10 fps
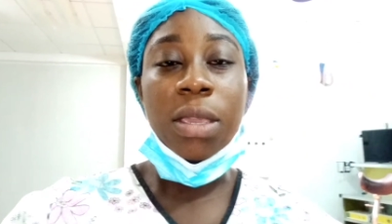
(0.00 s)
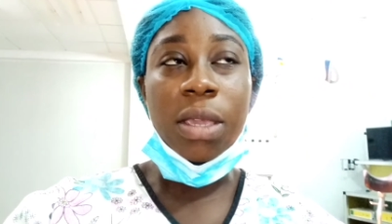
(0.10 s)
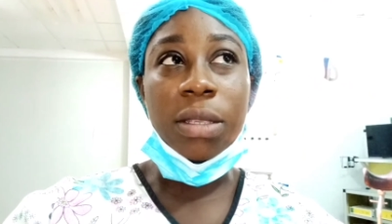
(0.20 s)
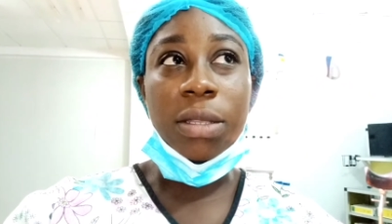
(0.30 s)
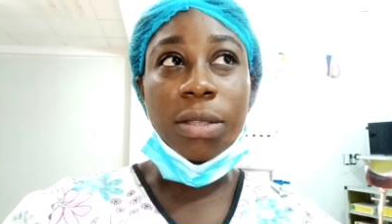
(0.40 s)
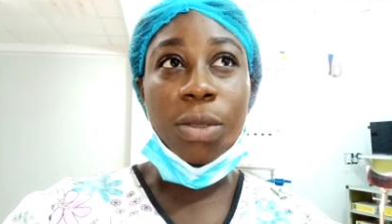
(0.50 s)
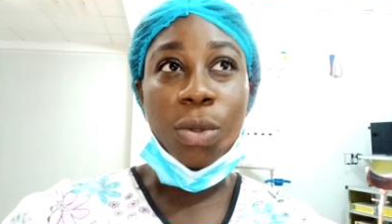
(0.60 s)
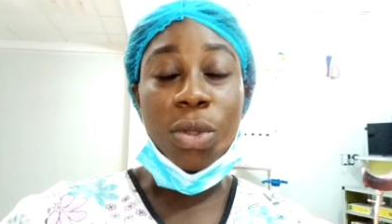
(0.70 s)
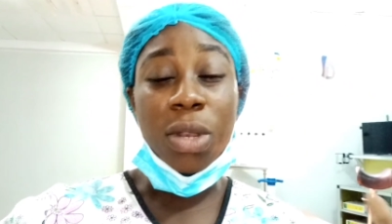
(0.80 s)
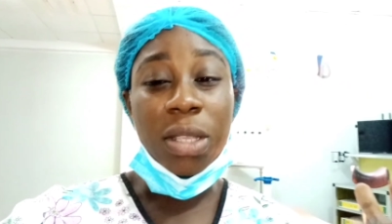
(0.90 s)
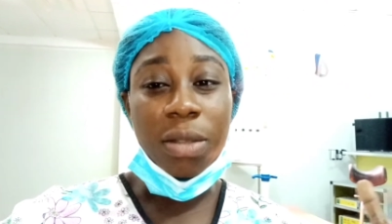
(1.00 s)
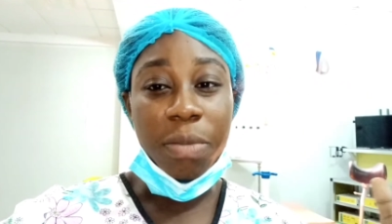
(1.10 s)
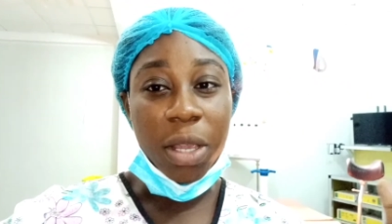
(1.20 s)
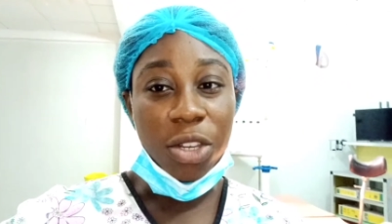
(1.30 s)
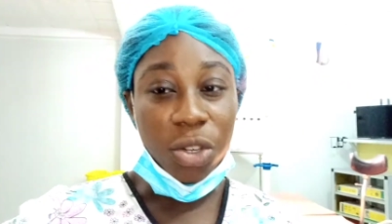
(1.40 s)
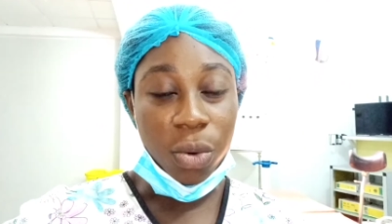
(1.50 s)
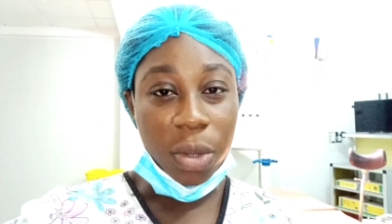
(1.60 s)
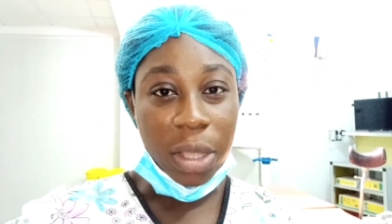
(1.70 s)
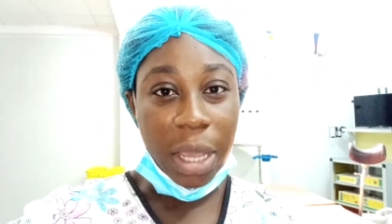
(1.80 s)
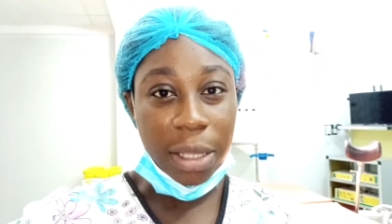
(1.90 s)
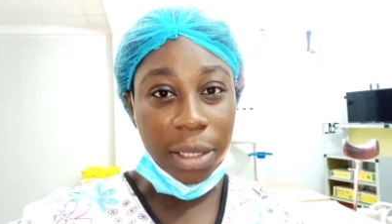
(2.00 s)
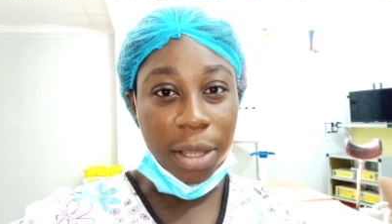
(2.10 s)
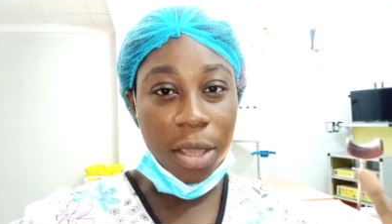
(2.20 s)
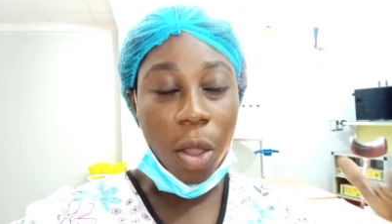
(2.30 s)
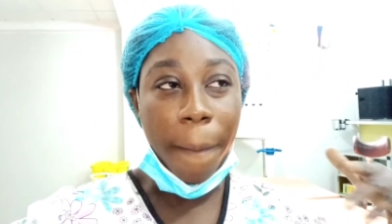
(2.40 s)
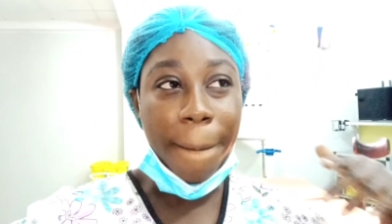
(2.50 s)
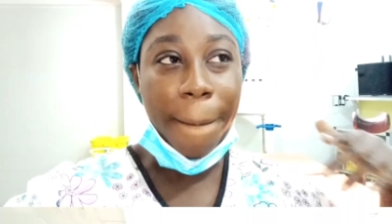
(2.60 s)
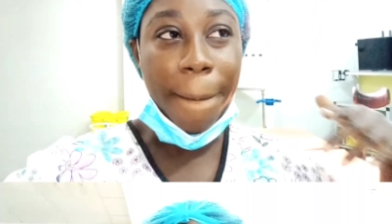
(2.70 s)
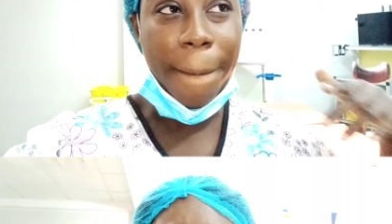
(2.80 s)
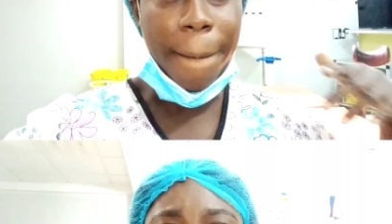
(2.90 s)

Yes, so you need to make sure that your back,